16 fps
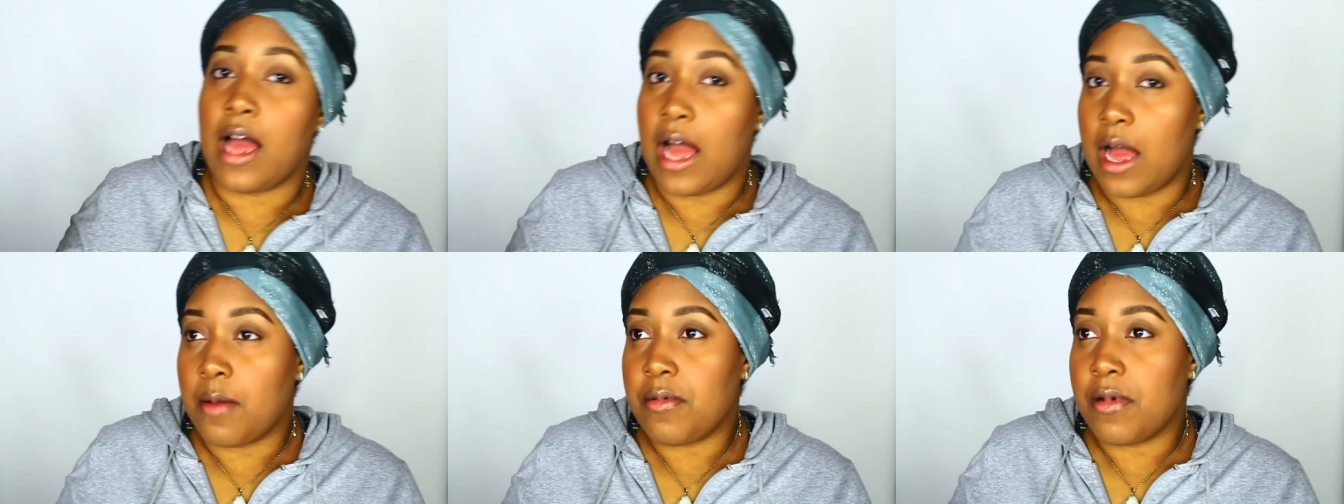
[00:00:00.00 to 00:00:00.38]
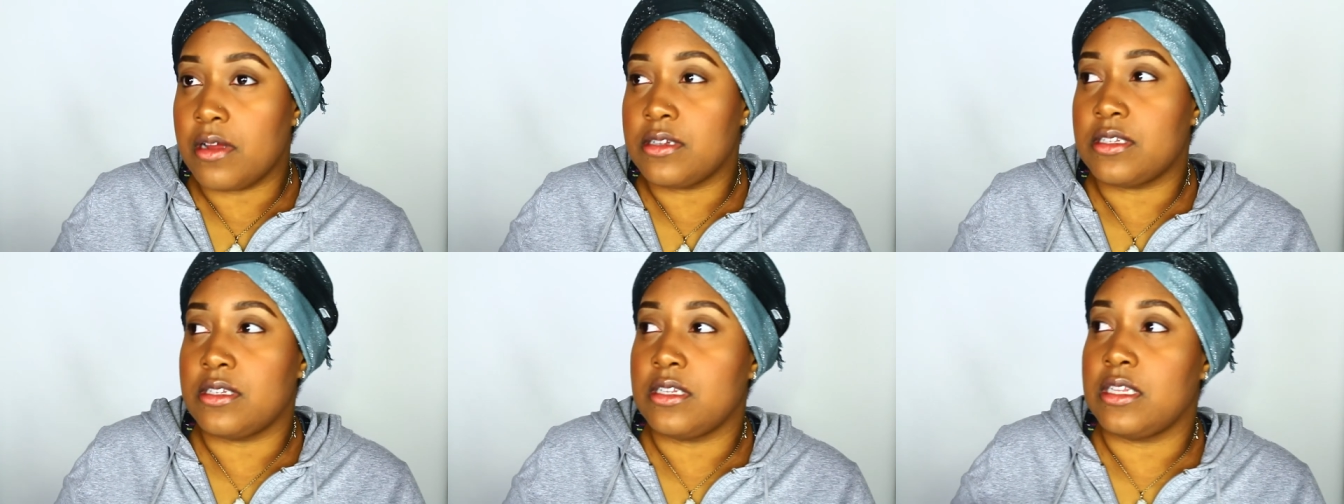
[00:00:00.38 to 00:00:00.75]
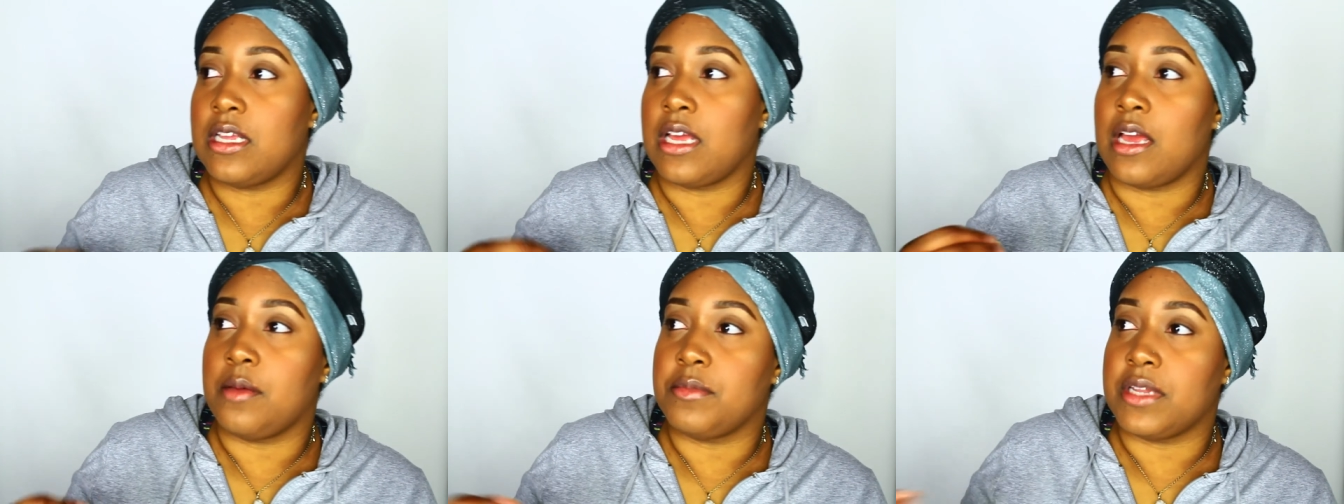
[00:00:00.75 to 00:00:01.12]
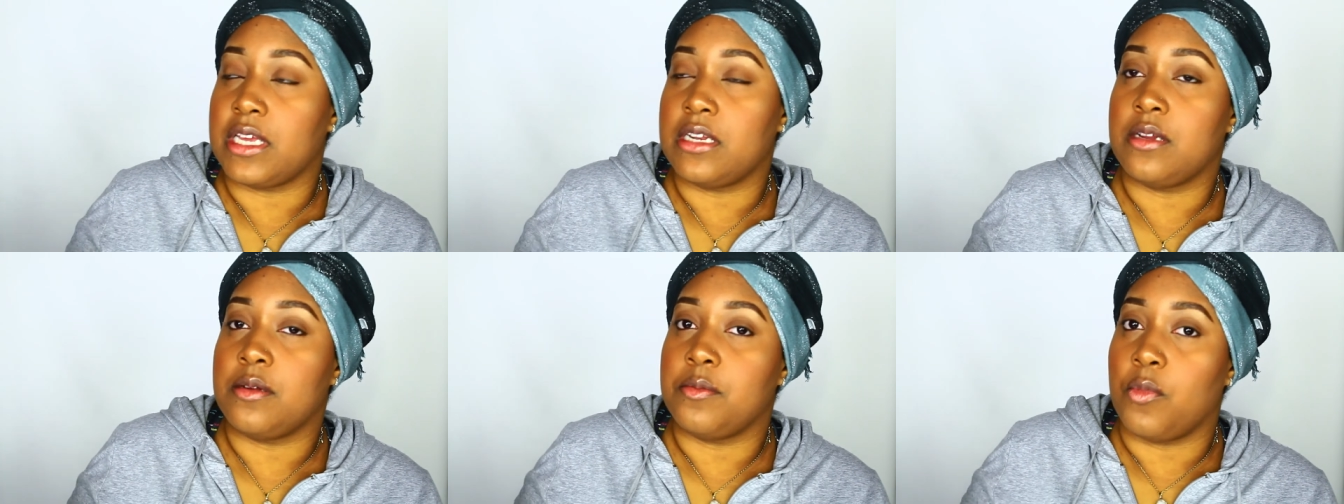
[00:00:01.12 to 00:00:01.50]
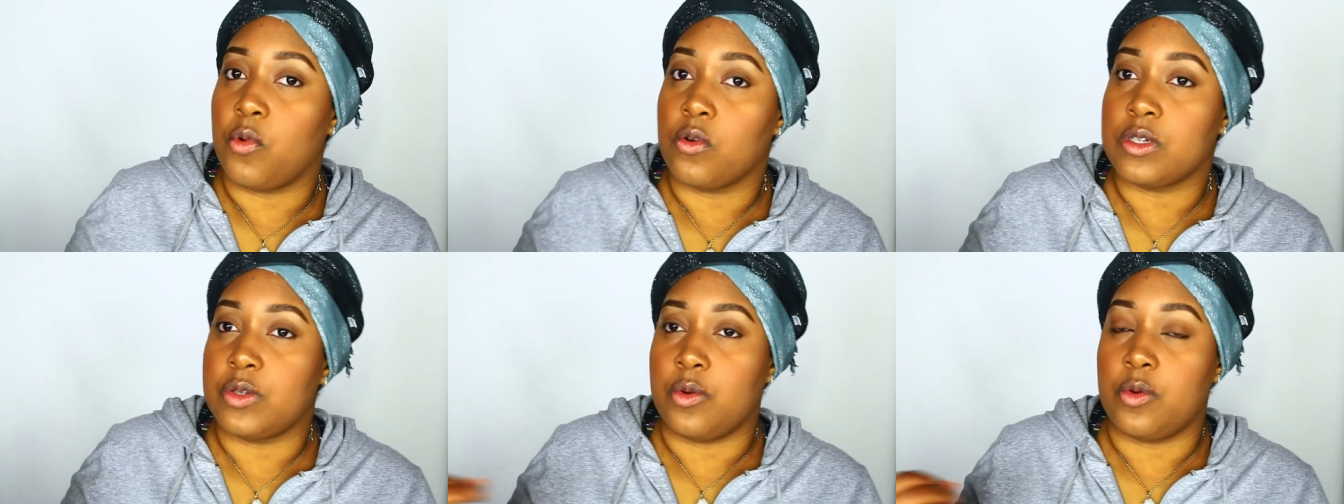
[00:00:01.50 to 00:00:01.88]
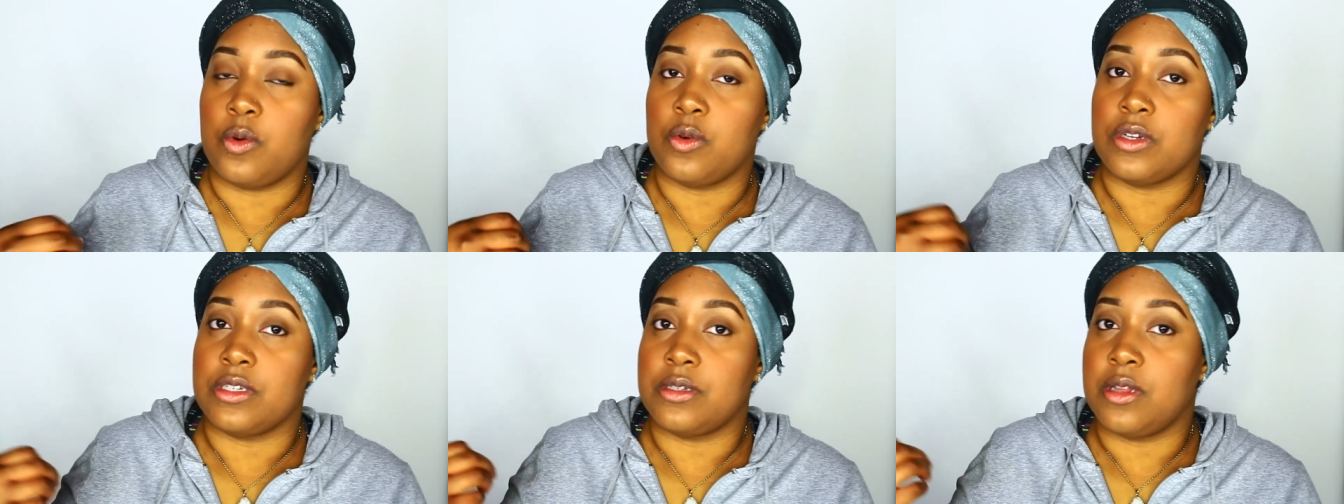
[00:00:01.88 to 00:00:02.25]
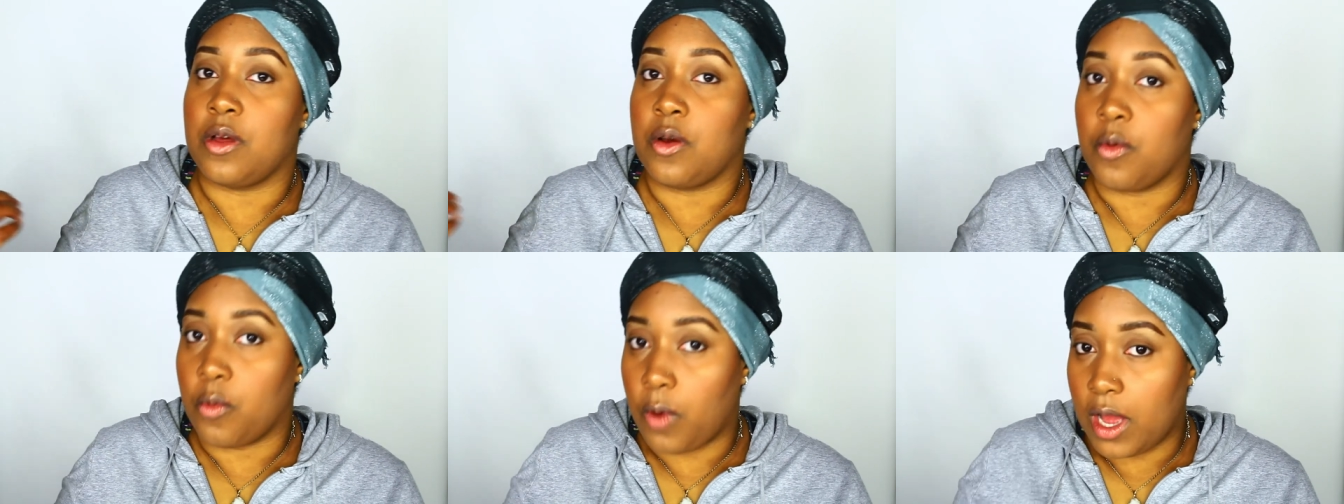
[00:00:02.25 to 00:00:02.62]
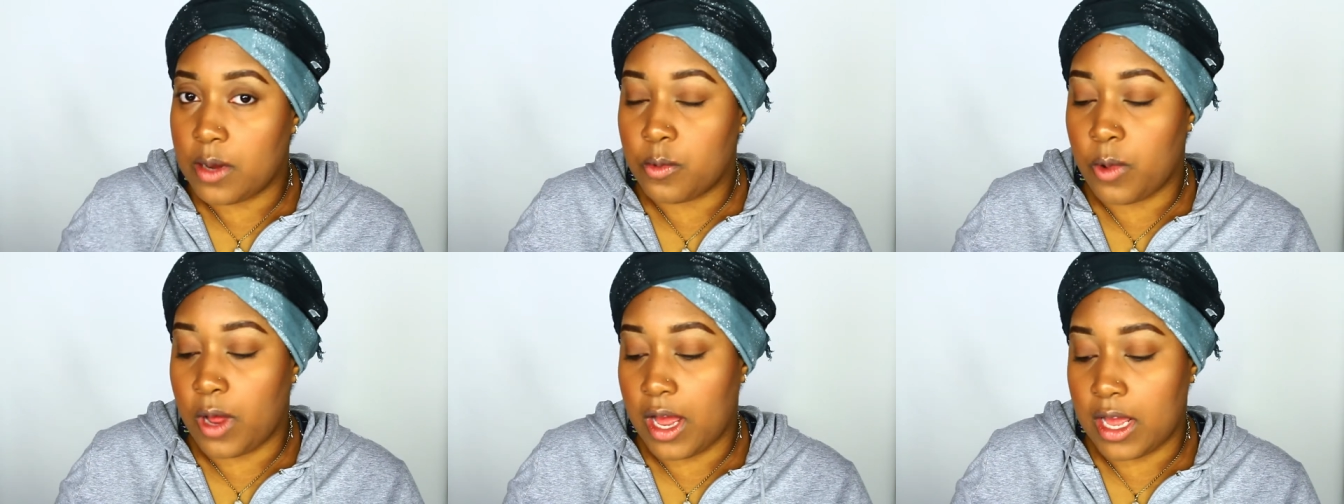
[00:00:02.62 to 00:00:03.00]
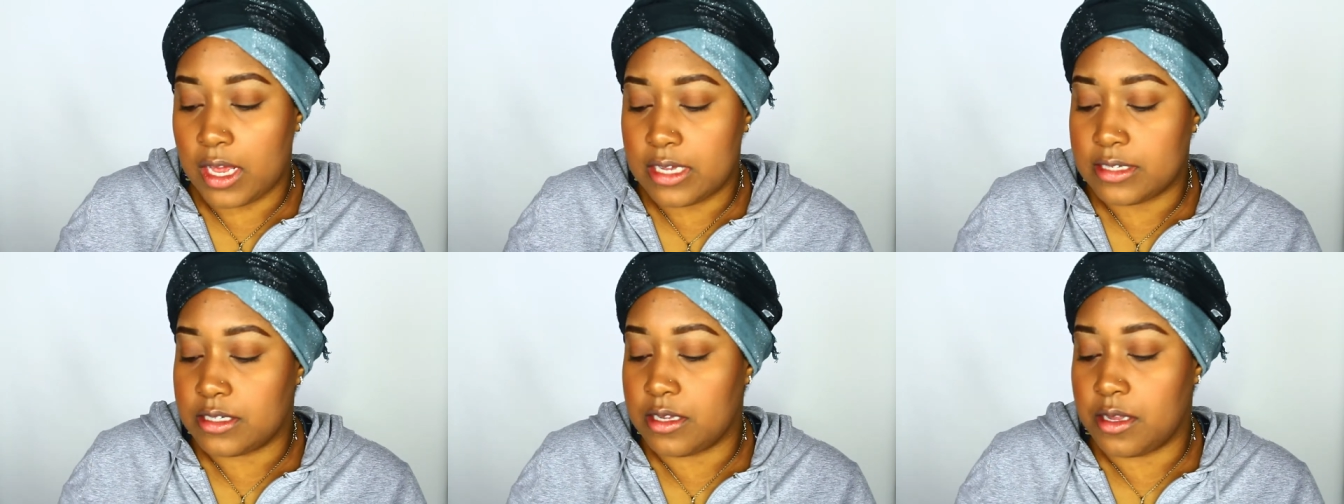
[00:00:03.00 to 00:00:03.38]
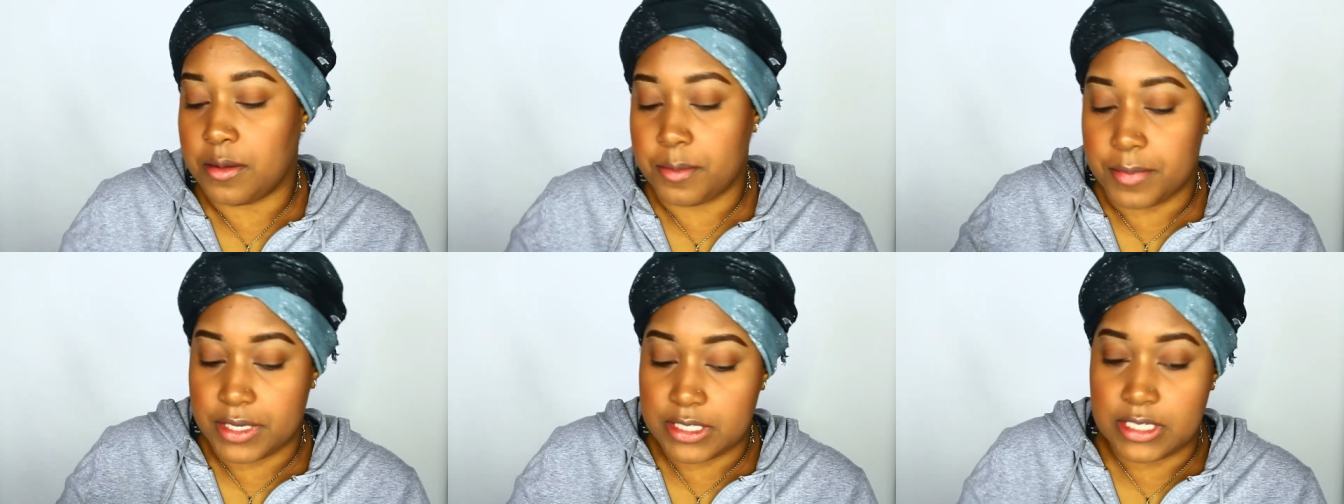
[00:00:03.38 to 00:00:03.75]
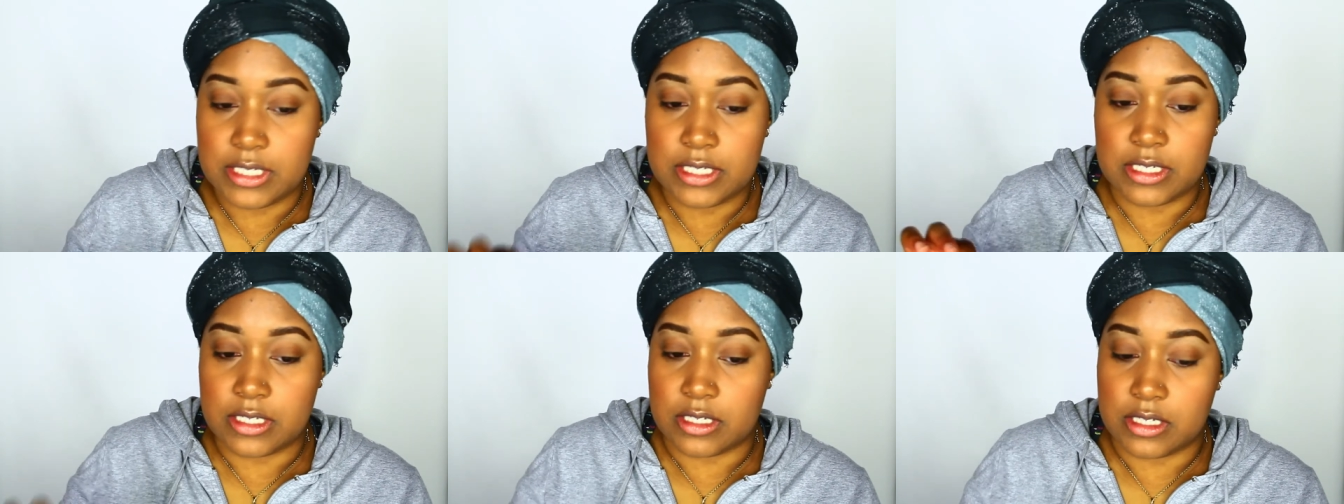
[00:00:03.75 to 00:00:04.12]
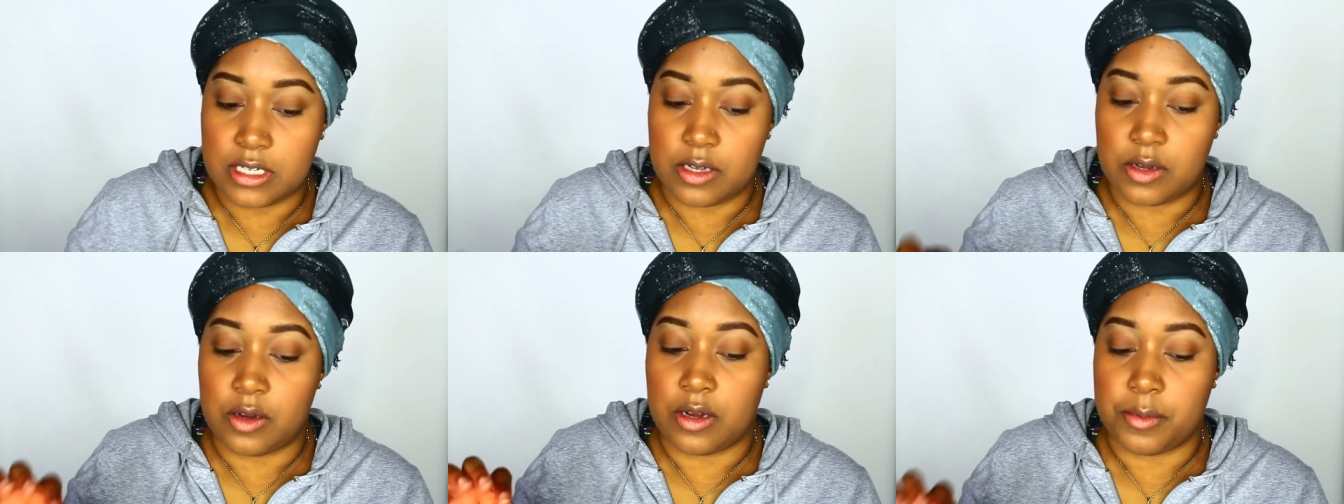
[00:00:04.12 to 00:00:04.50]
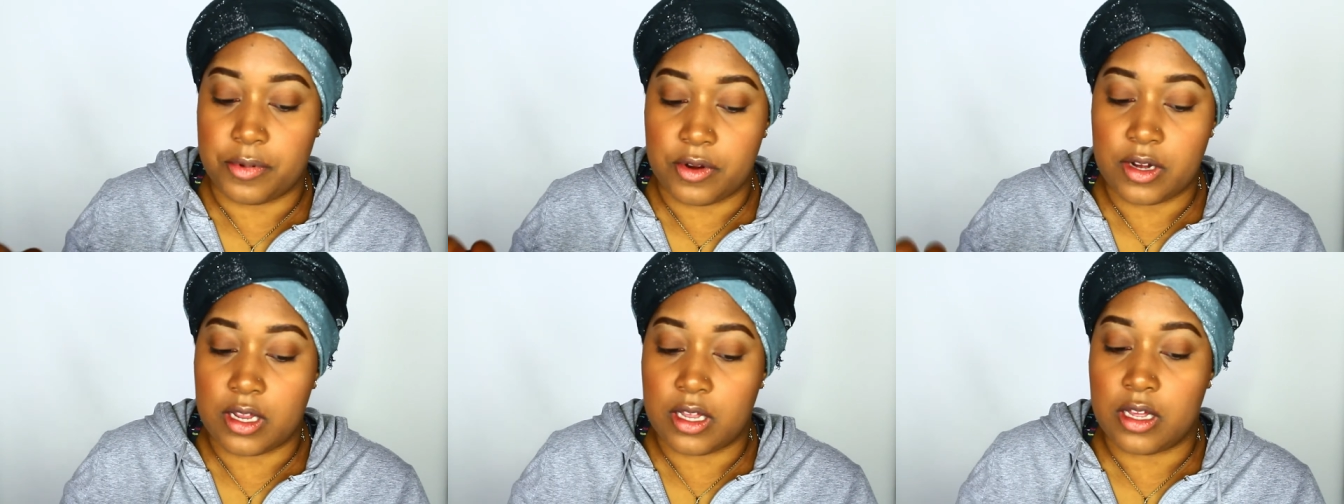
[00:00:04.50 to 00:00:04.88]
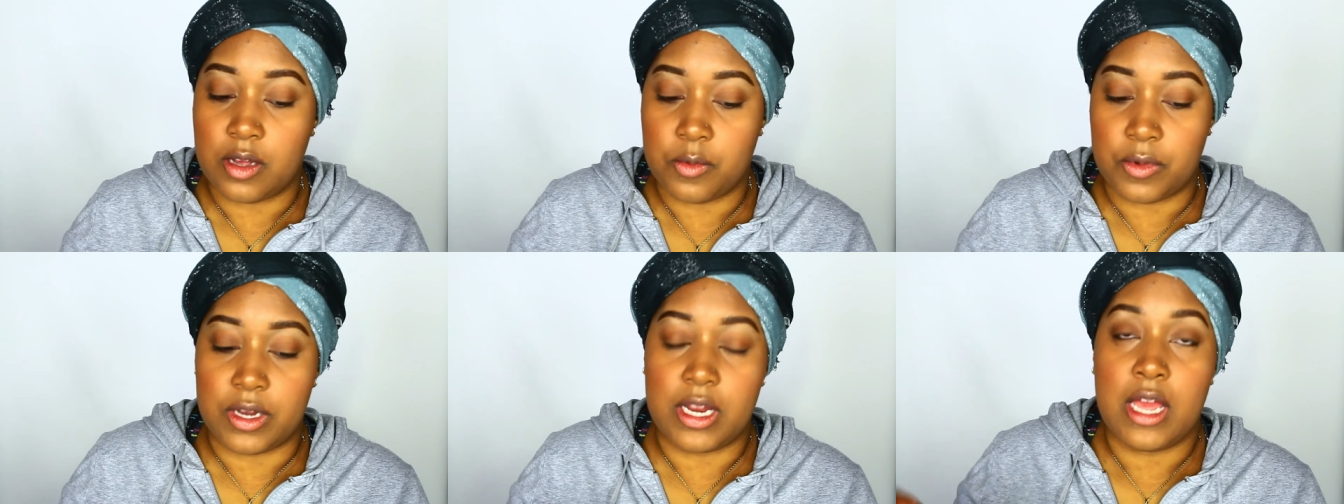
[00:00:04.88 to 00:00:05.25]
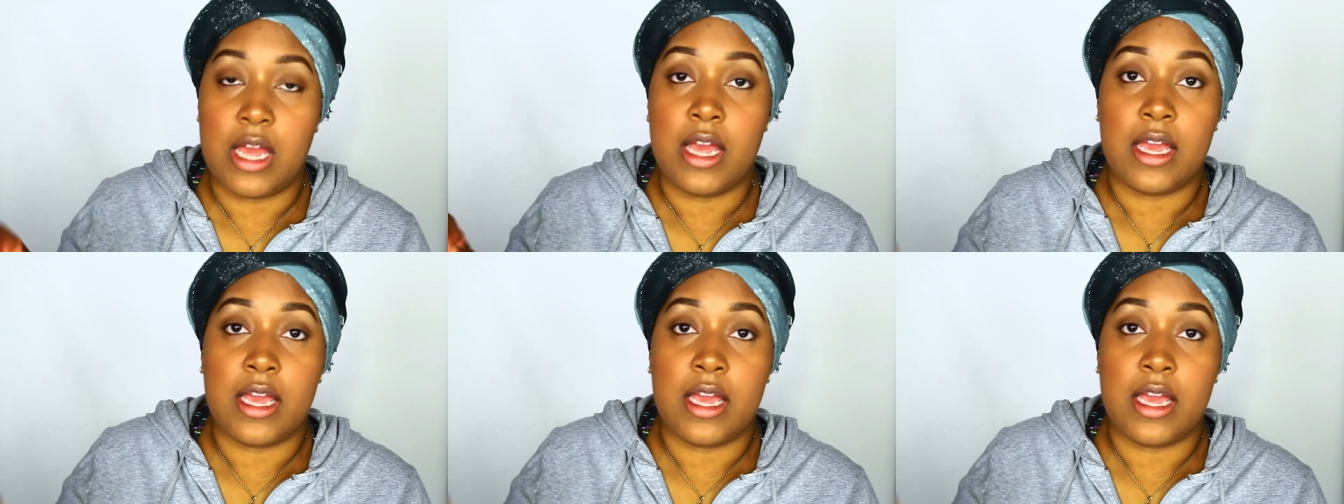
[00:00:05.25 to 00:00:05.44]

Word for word: I personally am leaning more towards white wines, but this is still a pretty good one.